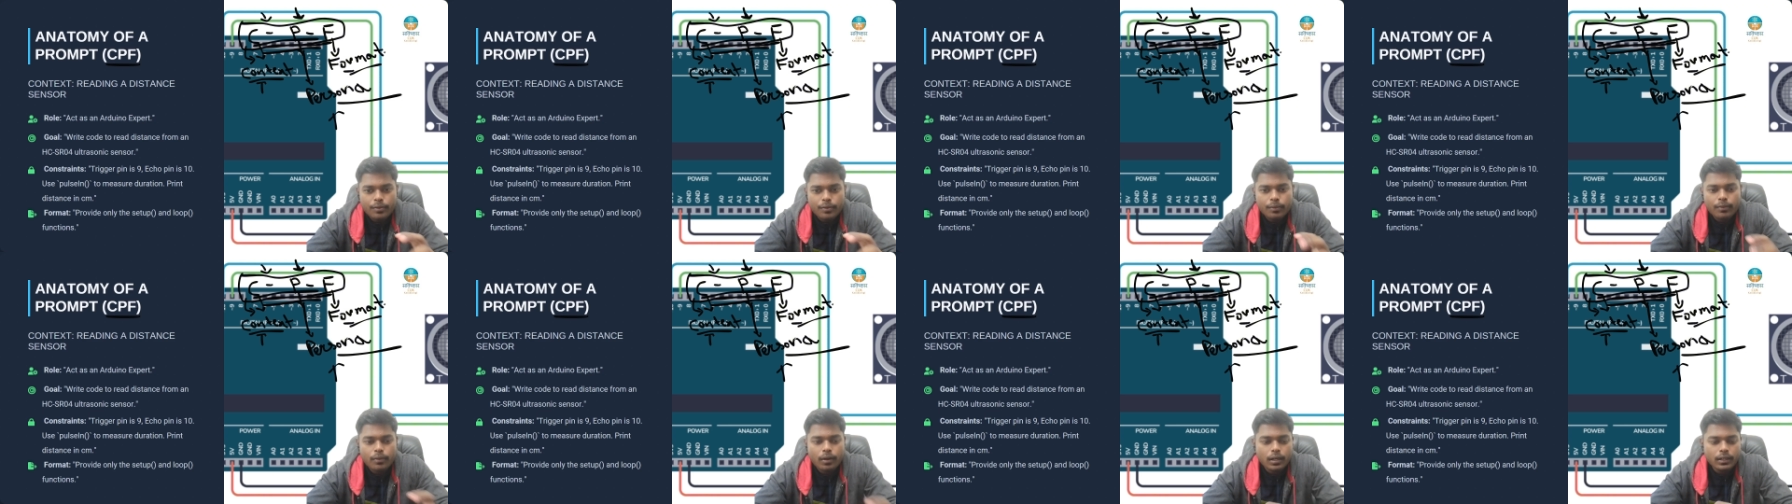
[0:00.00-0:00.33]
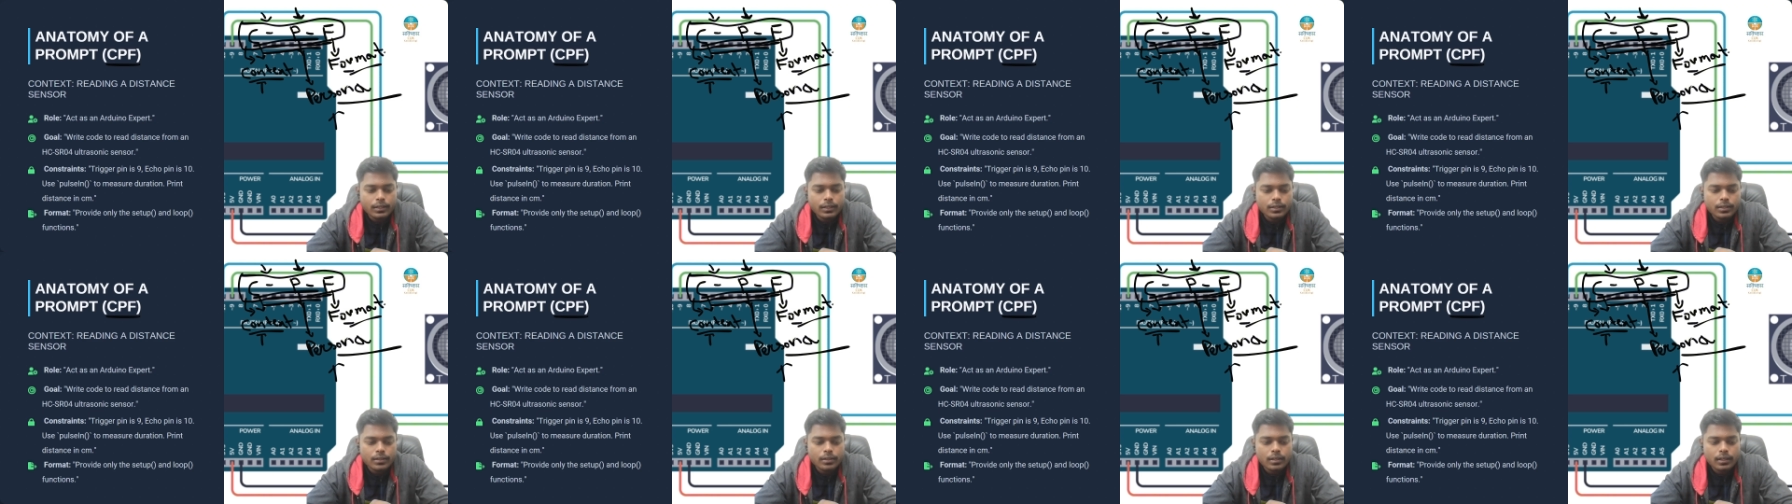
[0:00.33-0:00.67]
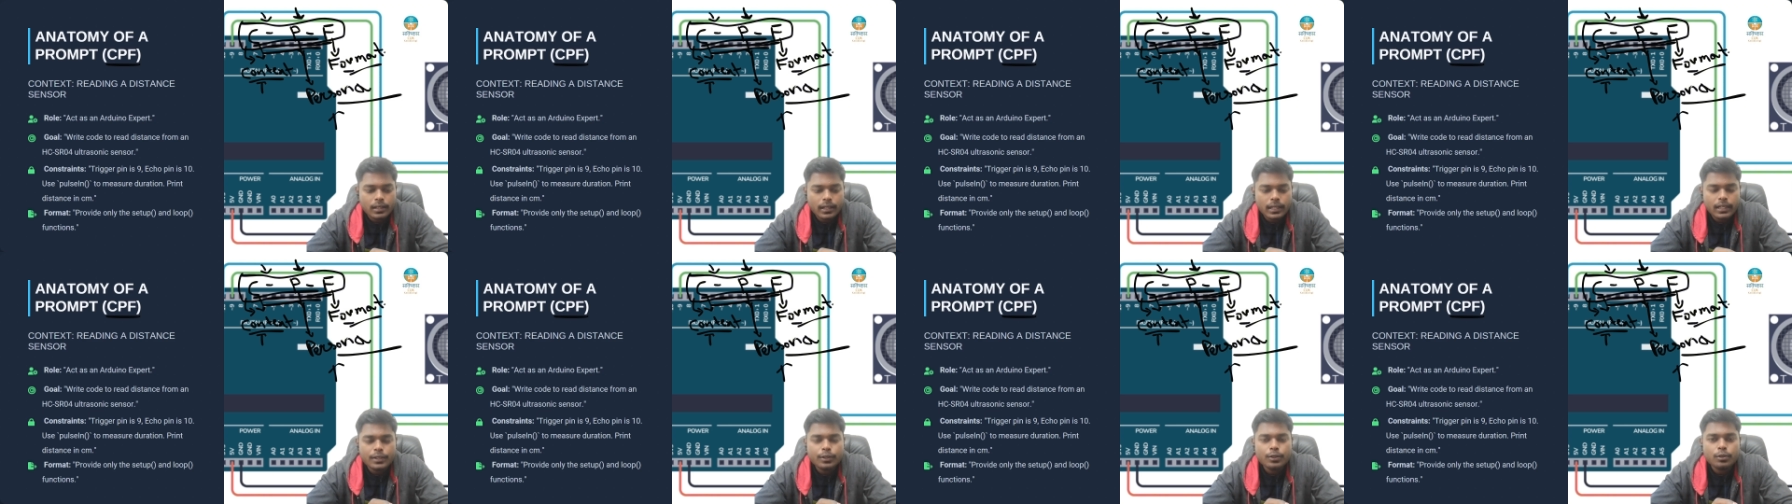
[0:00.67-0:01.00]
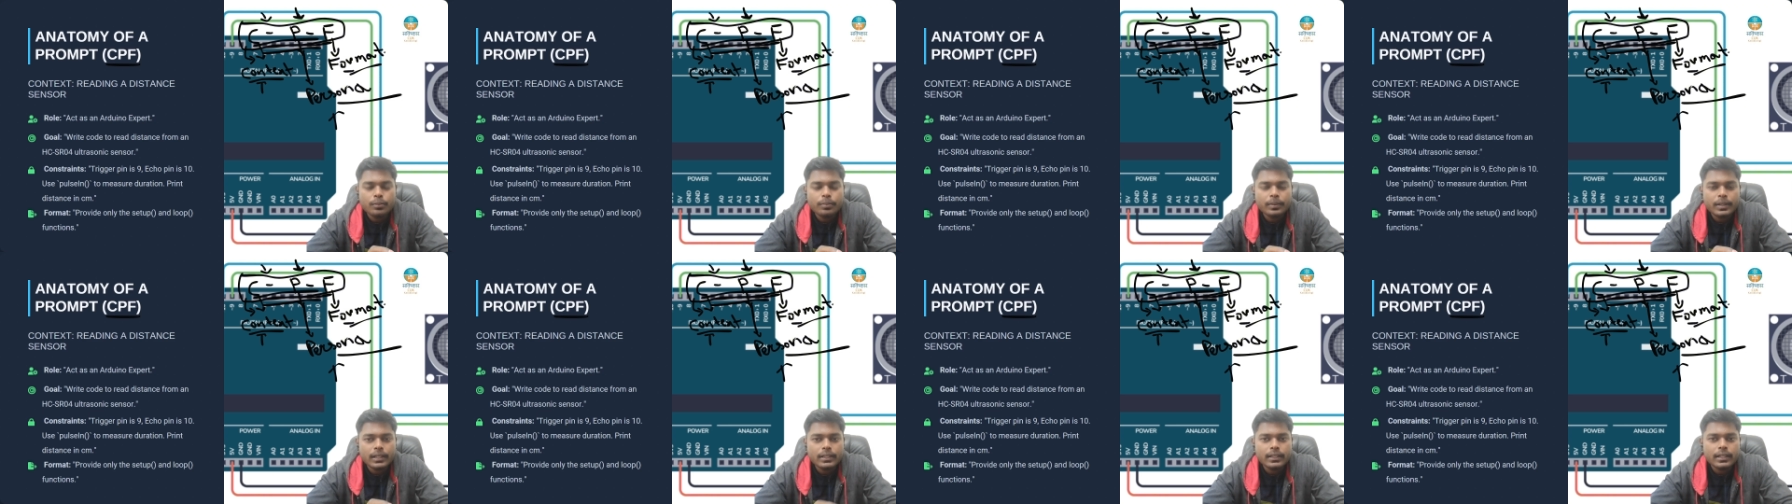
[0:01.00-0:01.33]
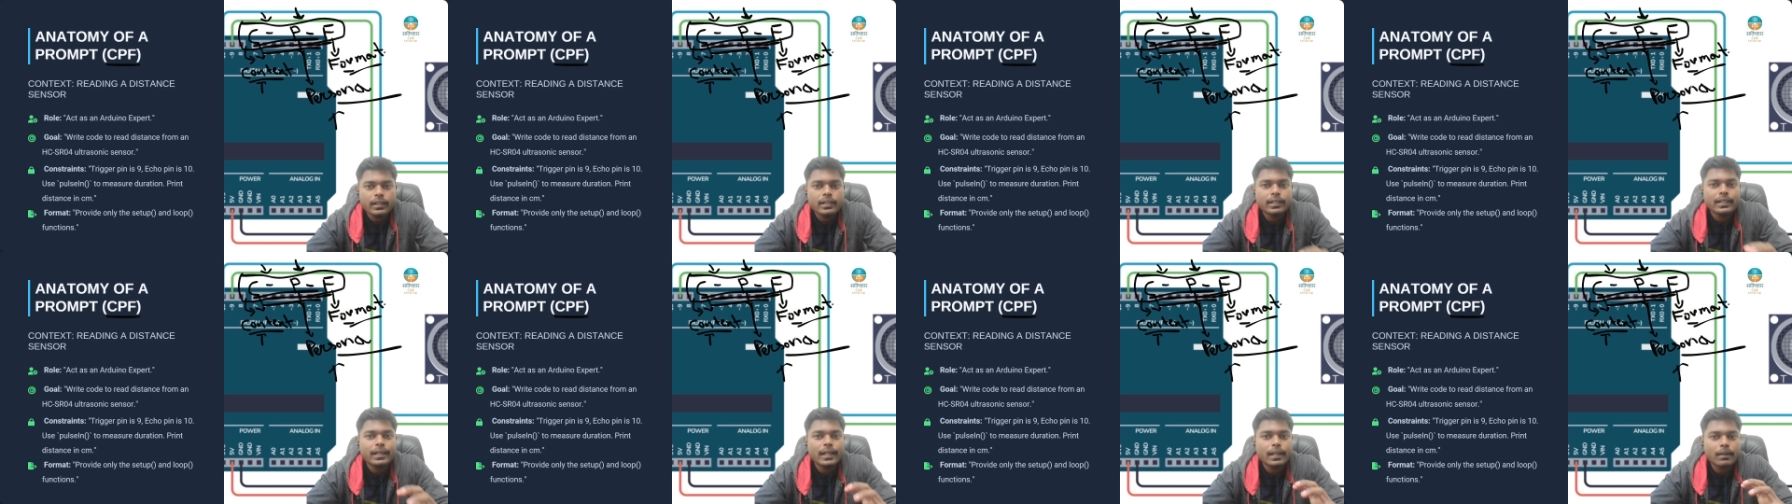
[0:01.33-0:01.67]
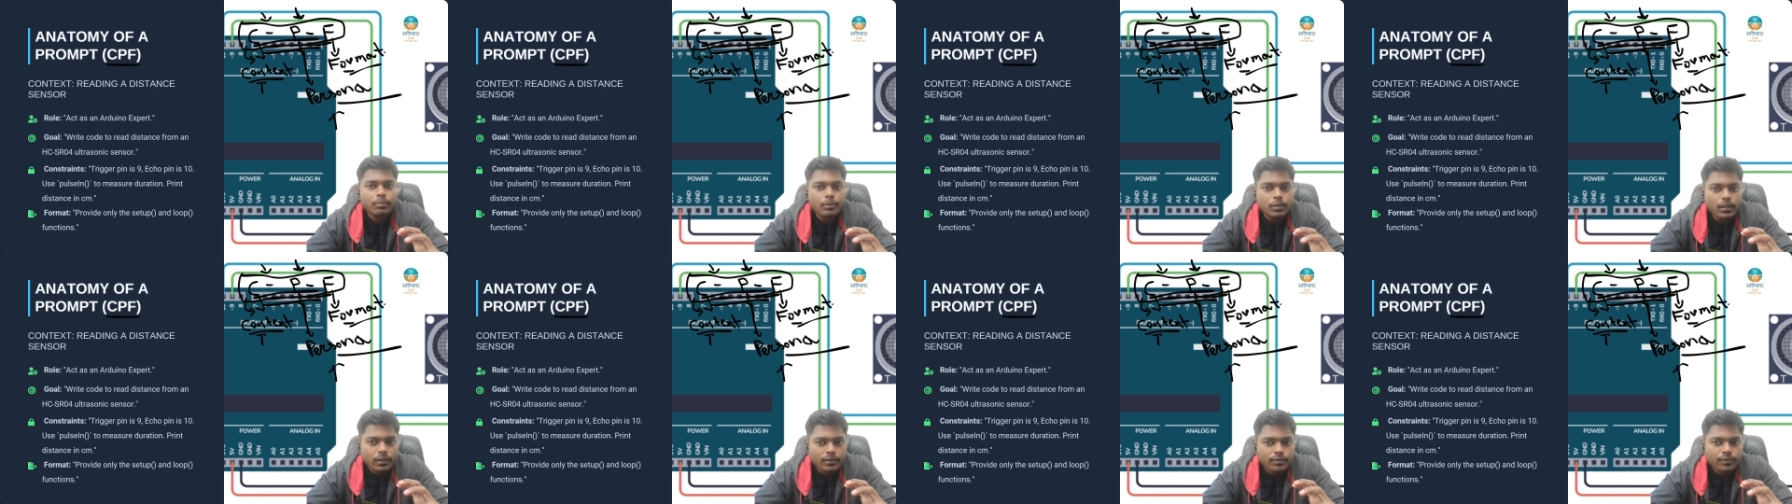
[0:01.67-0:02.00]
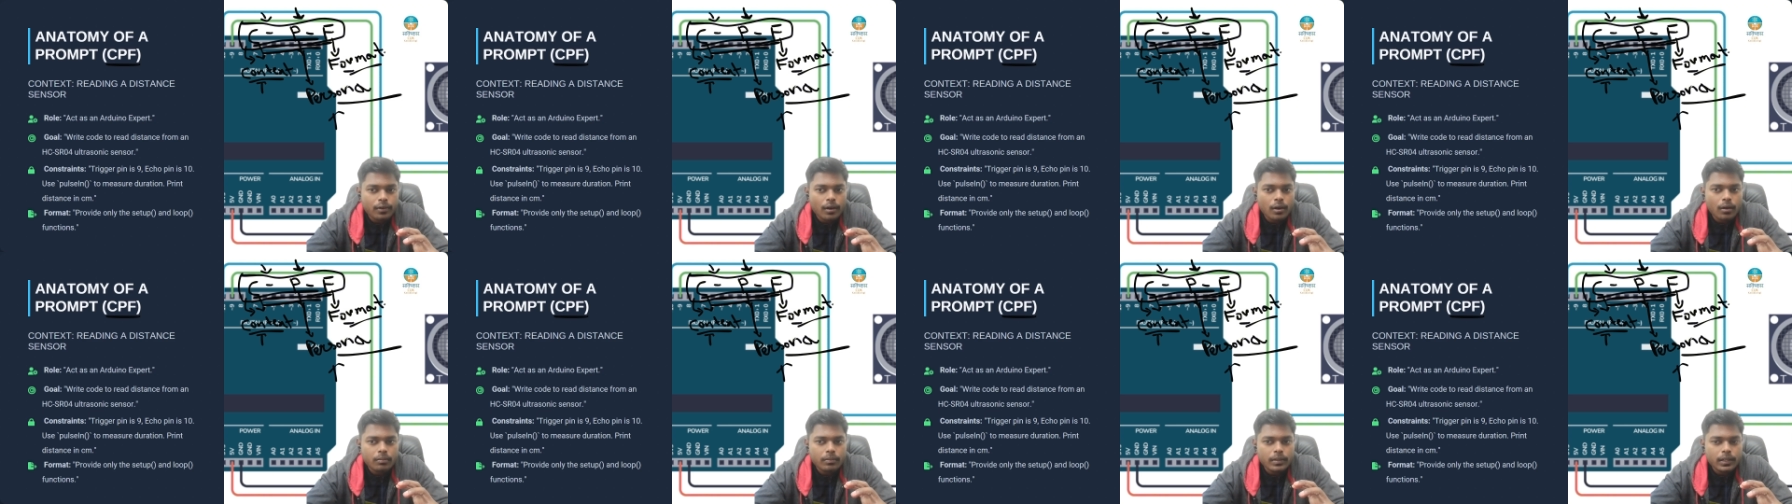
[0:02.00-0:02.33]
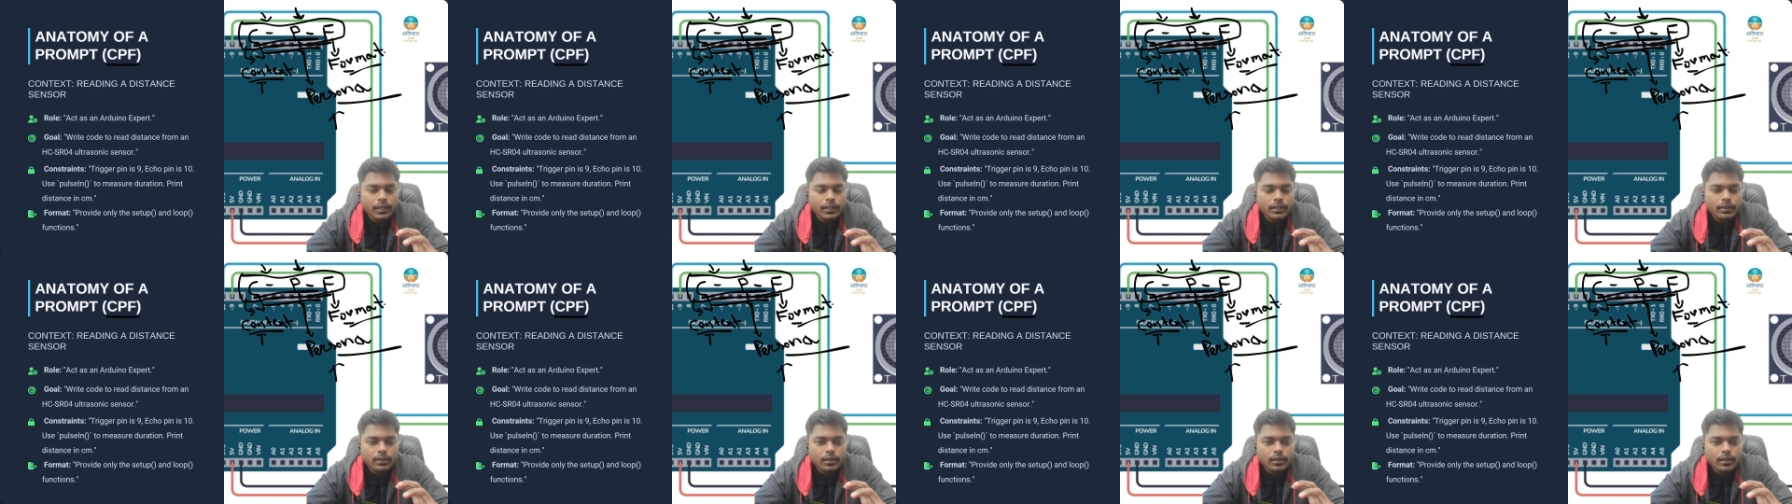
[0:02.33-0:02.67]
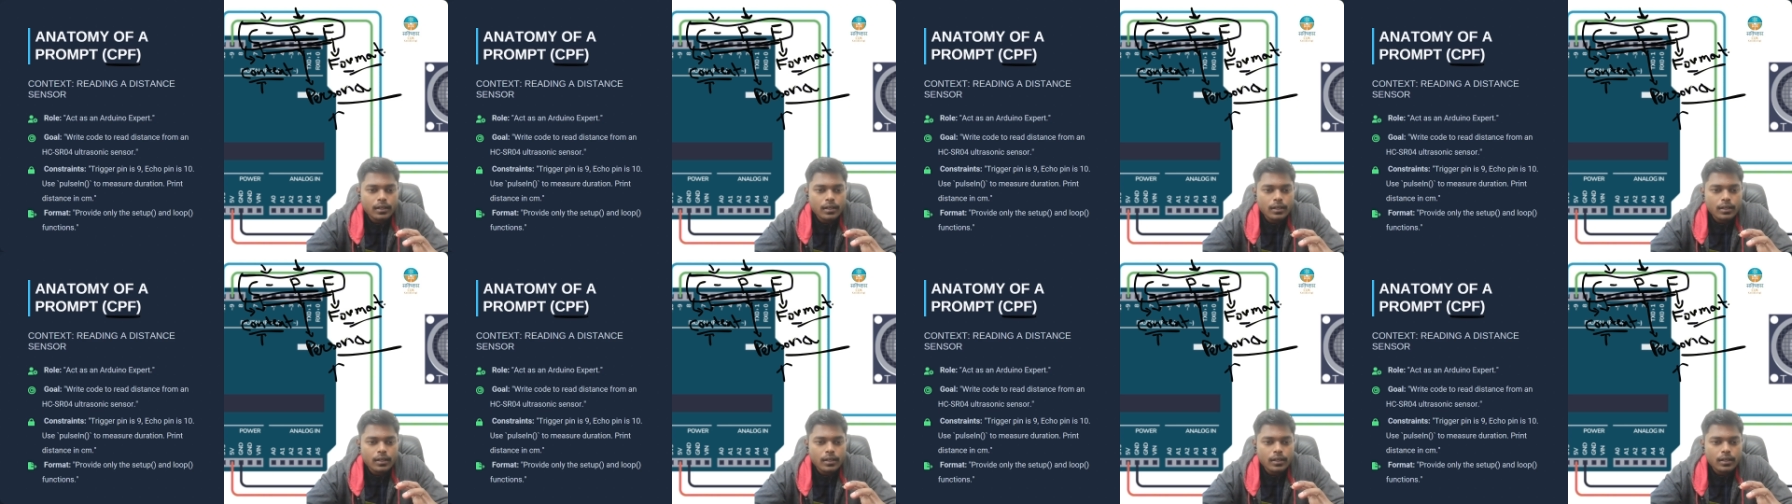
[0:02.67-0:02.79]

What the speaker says: If you want it to be in a tabular format,